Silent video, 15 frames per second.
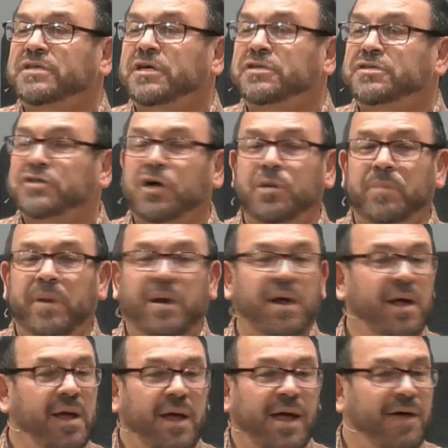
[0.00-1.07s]
a sermon
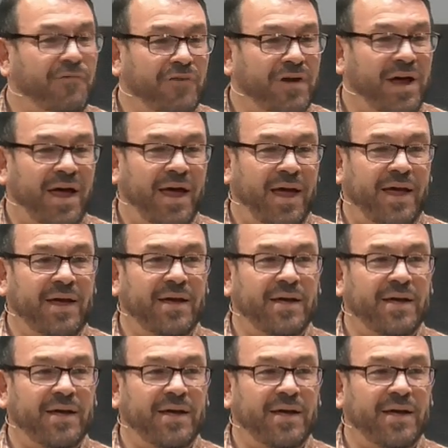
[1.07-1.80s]
every day.